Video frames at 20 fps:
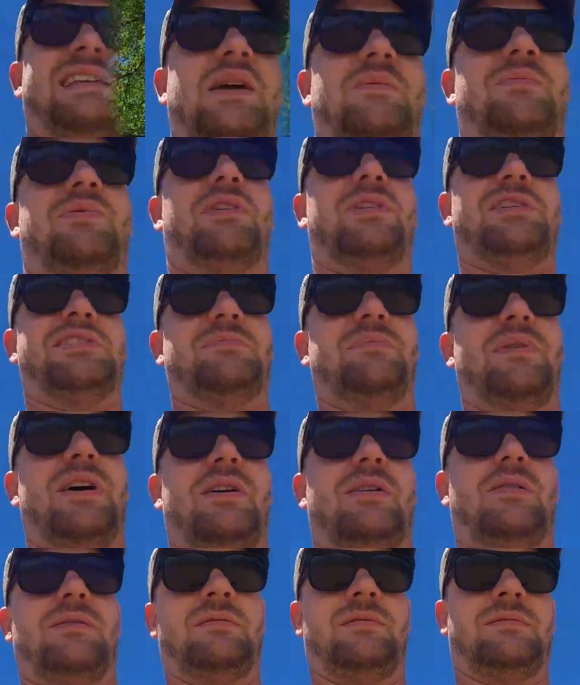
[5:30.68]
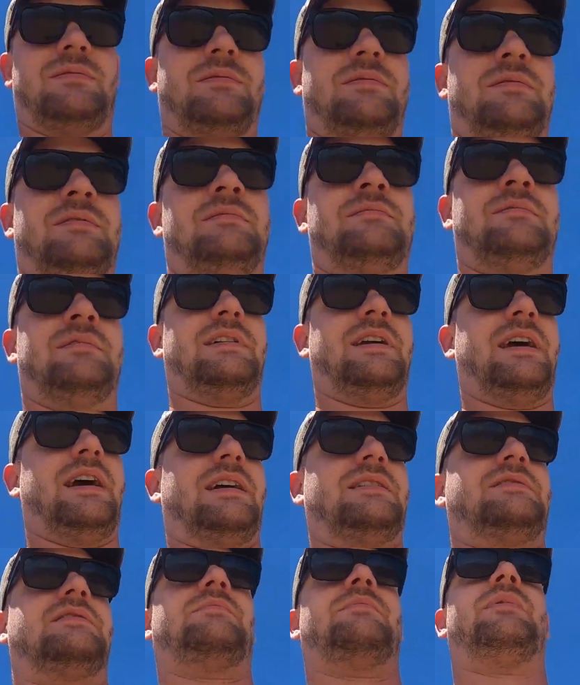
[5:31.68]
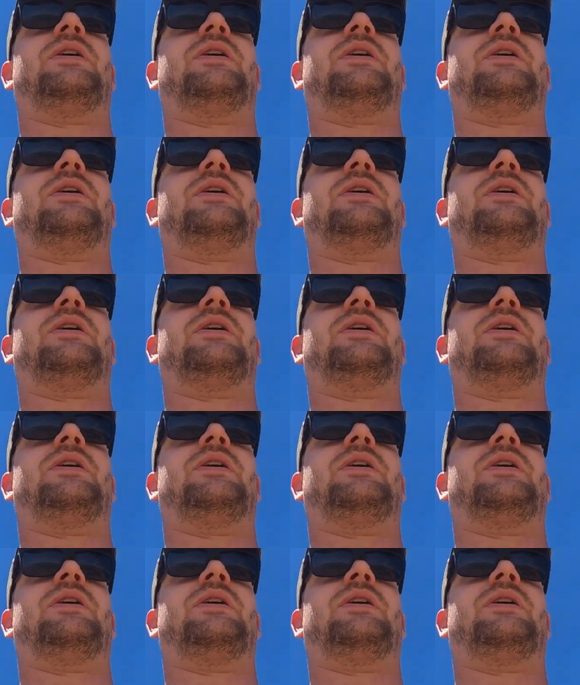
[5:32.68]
state police boat, it had